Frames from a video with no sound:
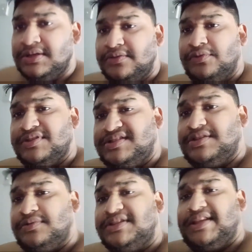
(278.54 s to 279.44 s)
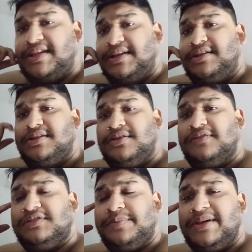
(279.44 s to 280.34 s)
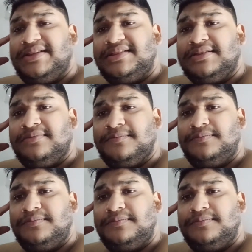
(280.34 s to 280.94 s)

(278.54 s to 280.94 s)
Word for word: You could see only the head of the python.